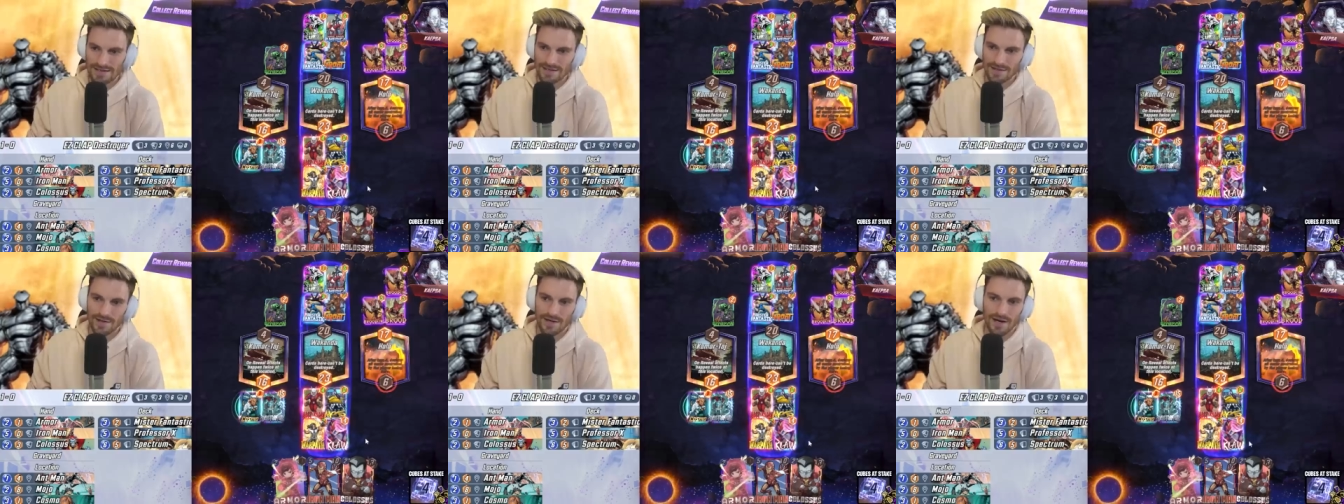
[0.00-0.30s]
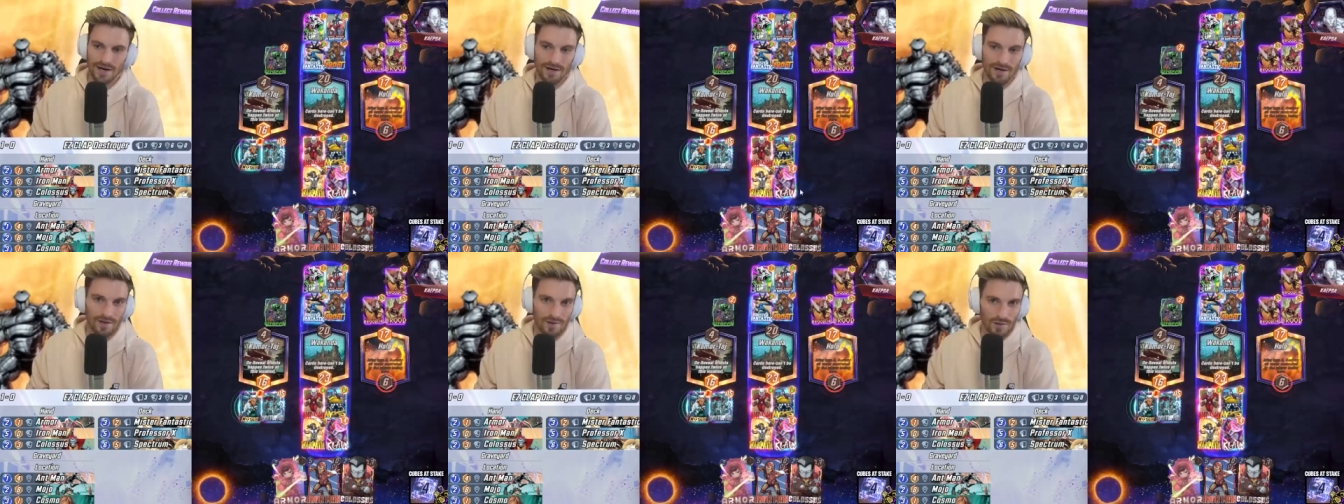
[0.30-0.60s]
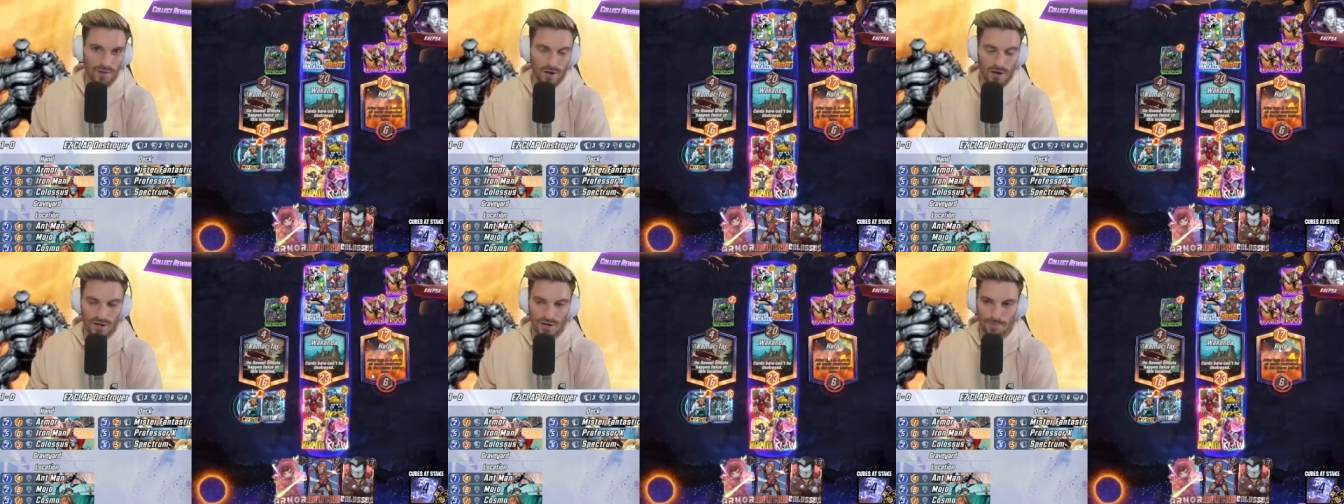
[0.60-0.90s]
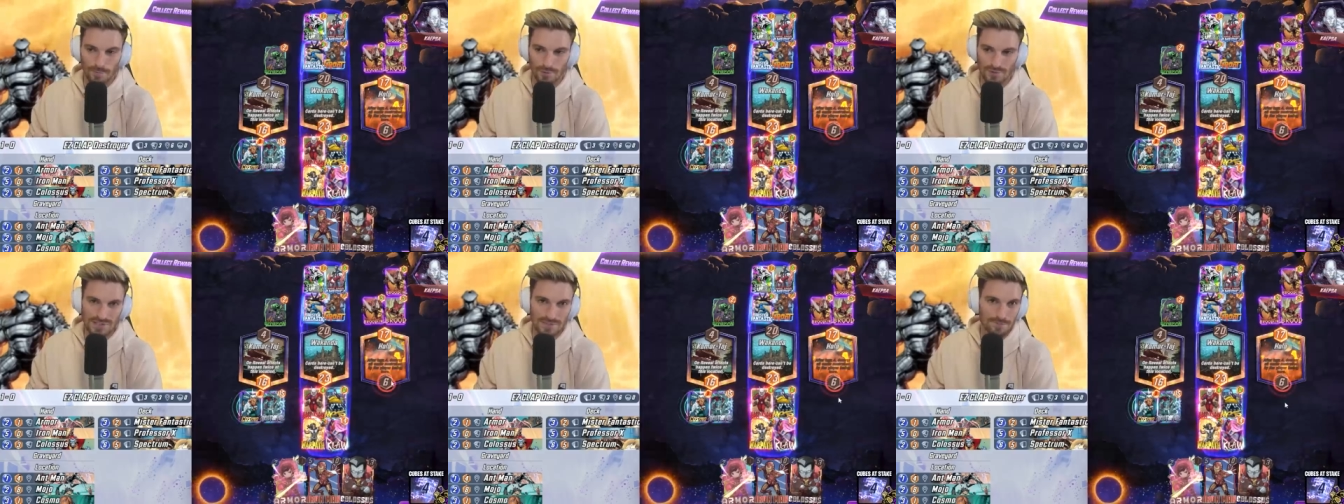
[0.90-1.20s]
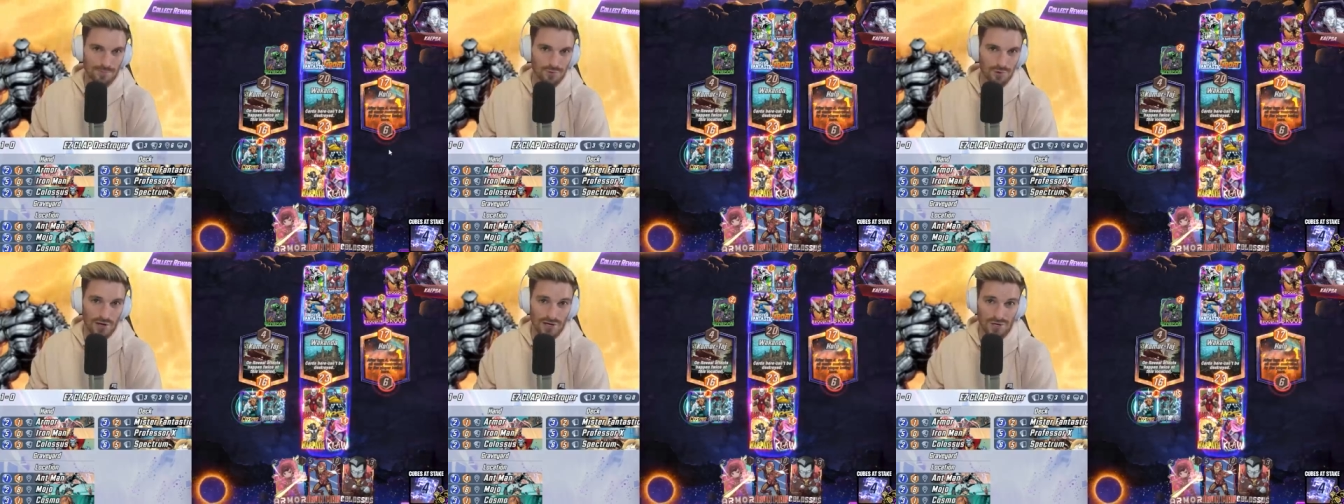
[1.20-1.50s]
You got Claw to put some
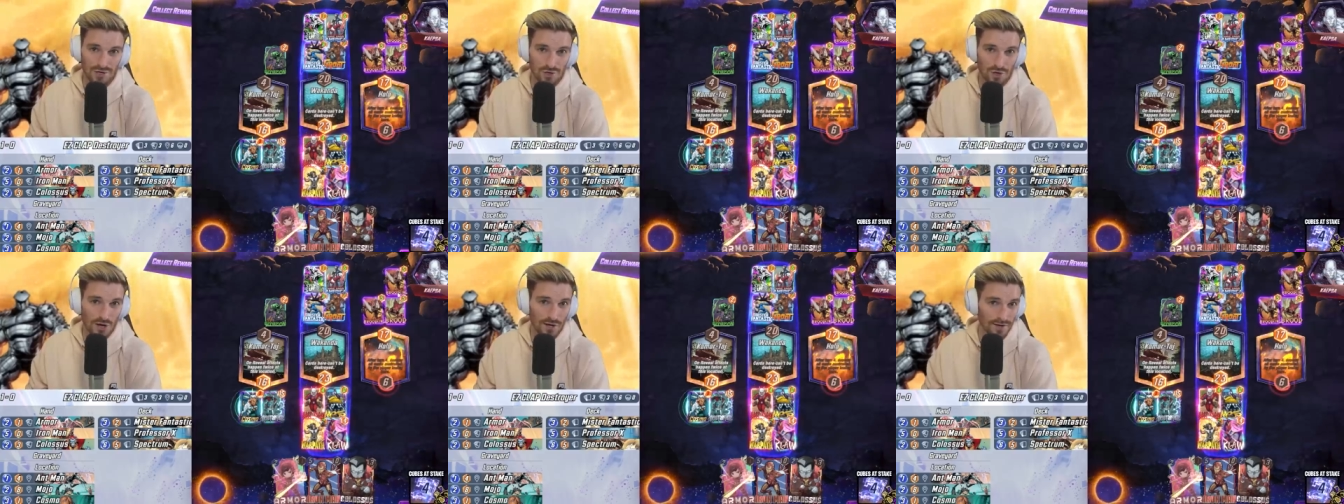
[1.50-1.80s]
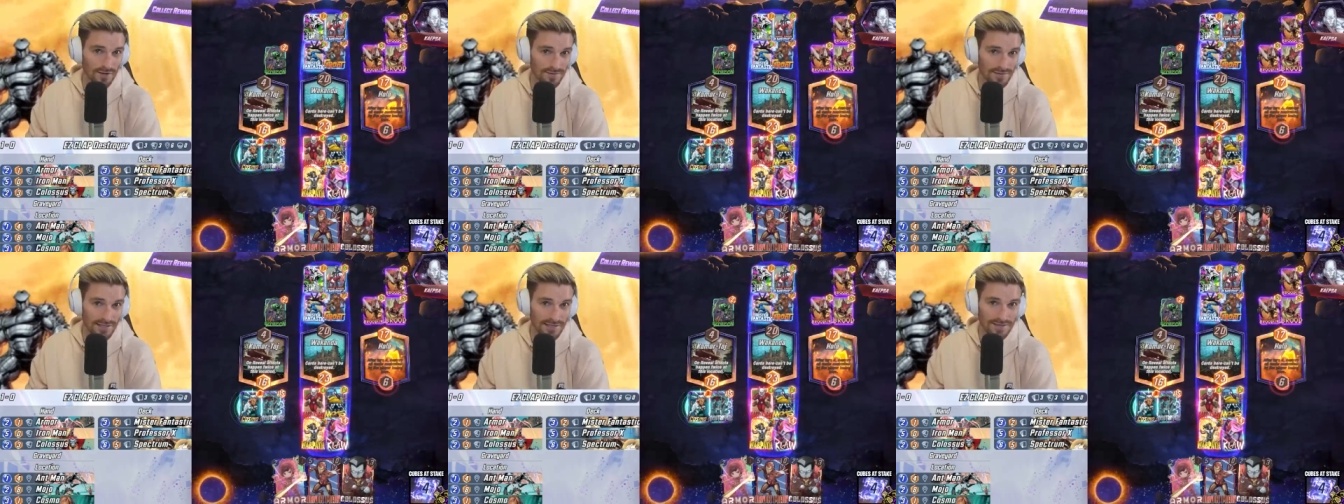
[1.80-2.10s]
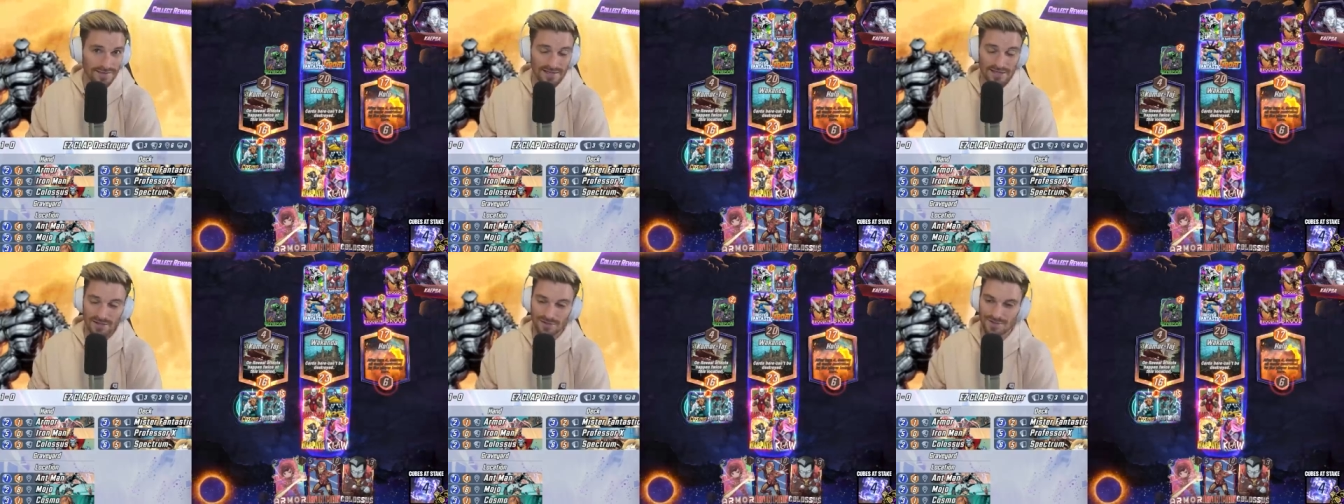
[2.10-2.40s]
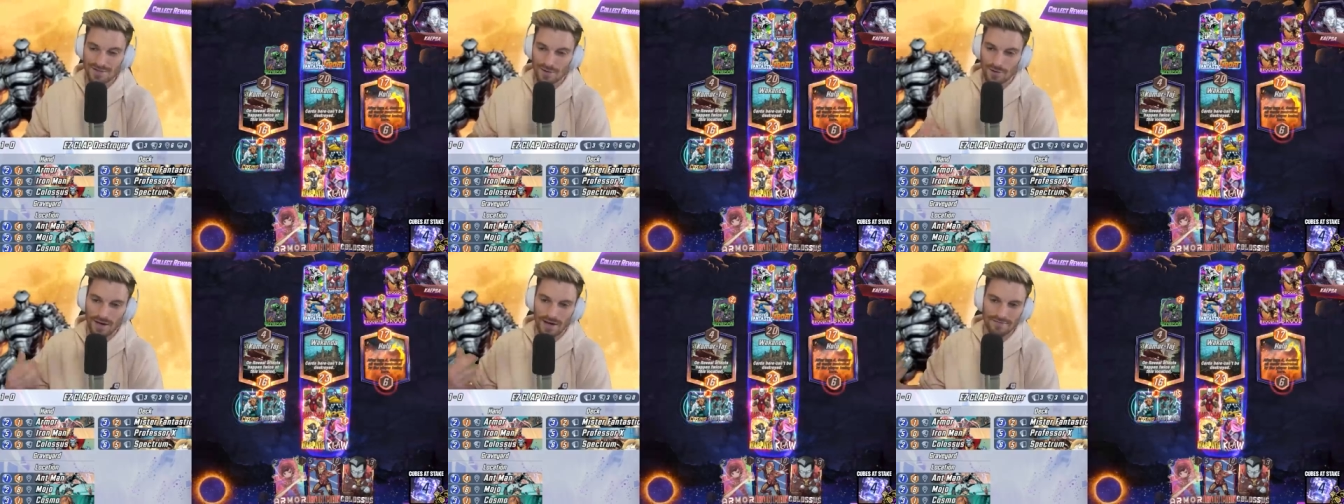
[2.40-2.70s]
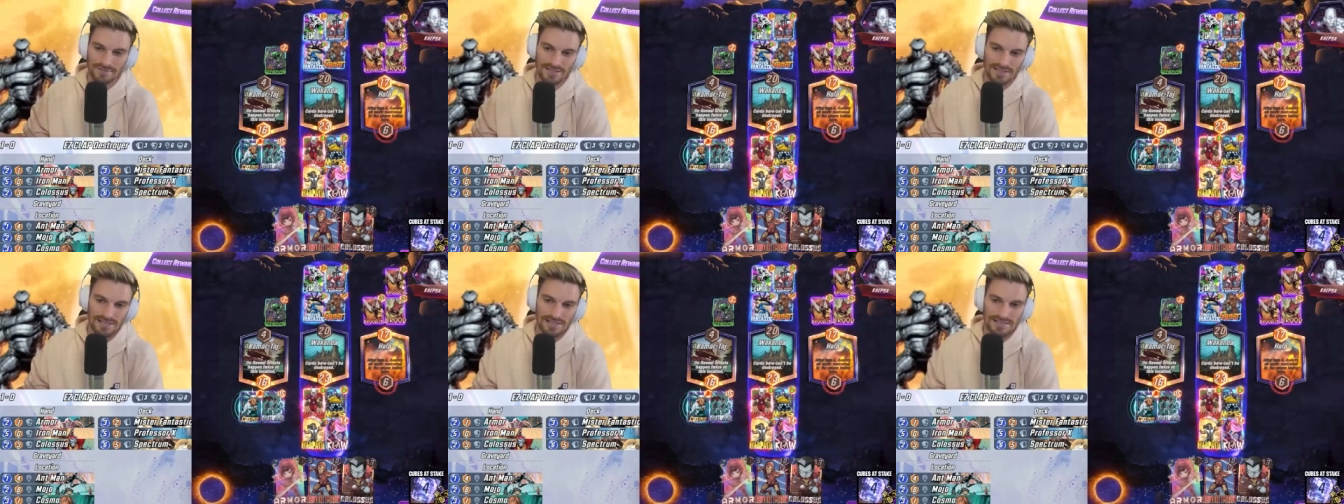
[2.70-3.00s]
pressure on a lane that you don't
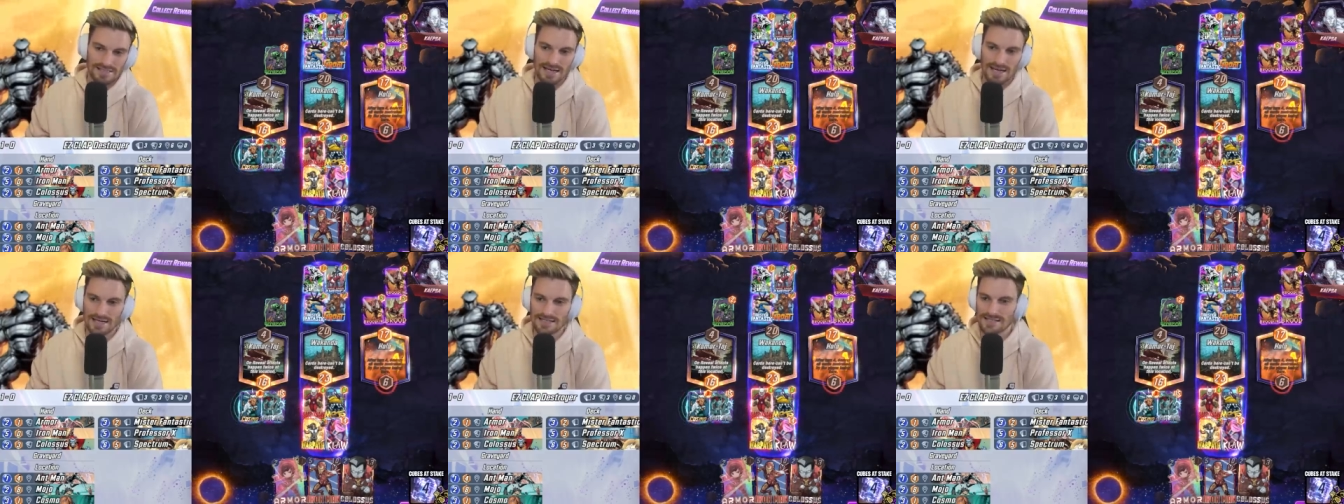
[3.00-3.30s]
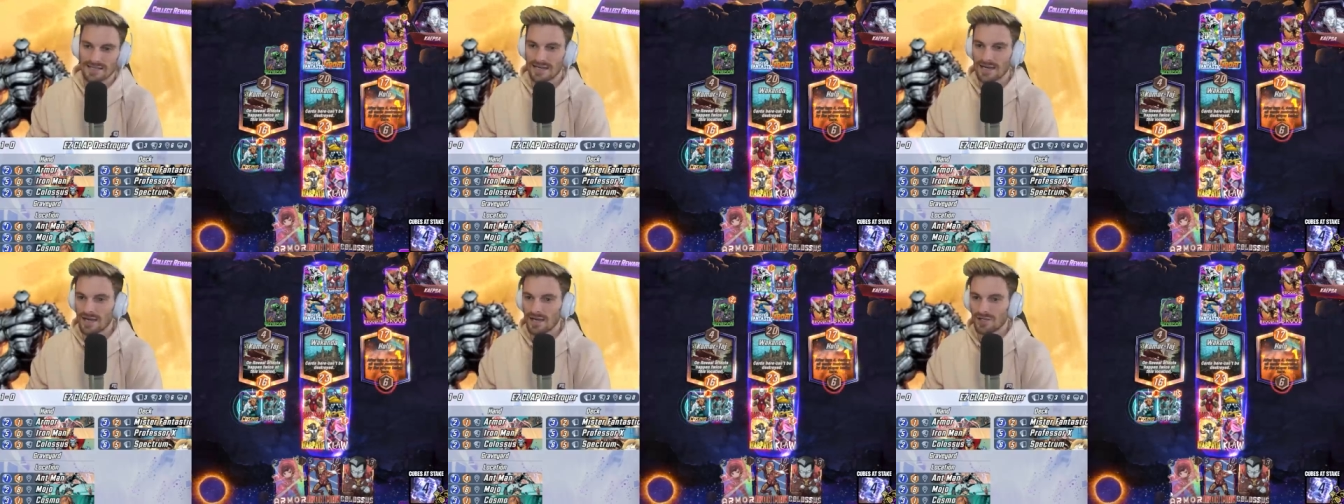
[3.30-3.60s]
have to contest.